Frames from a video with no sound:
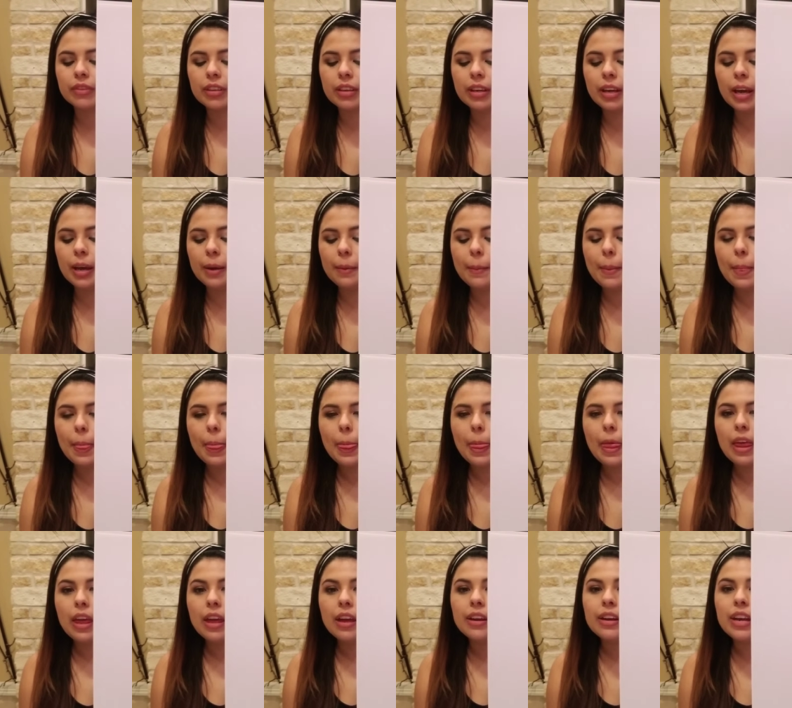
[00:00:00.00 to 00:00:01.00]
Okay.
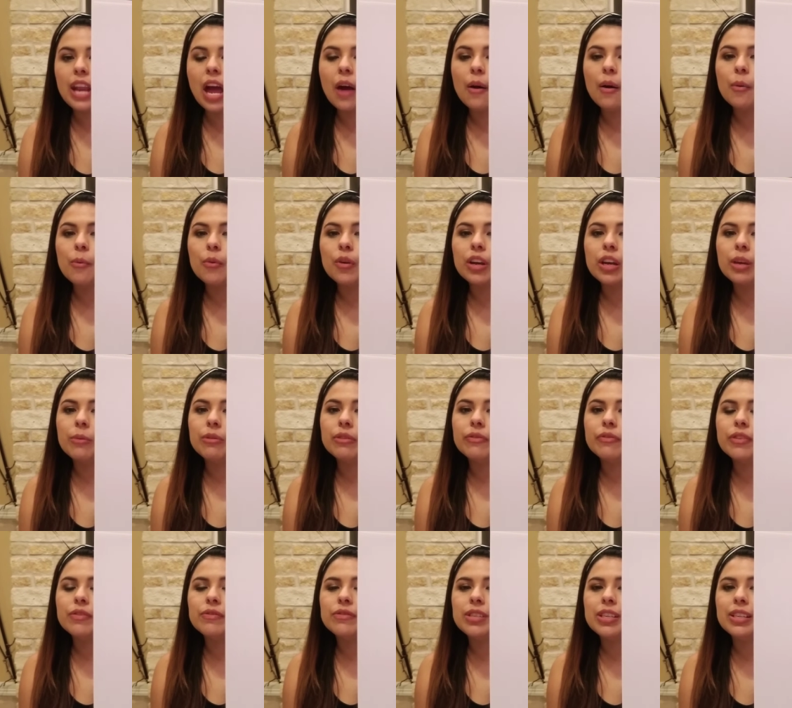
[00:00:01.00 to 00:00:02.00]
Now I'm working with
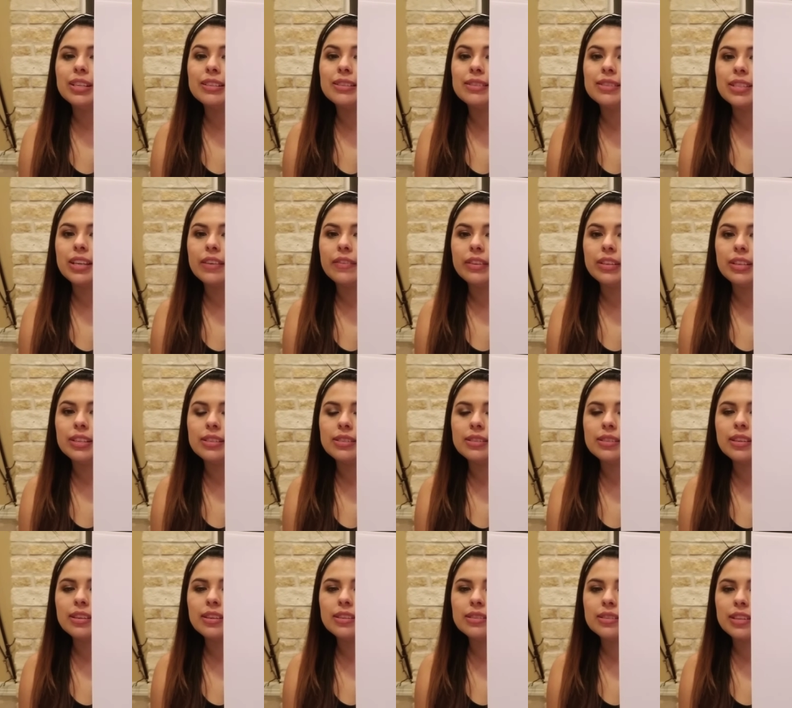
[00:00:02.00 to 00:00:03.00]
15 and 76,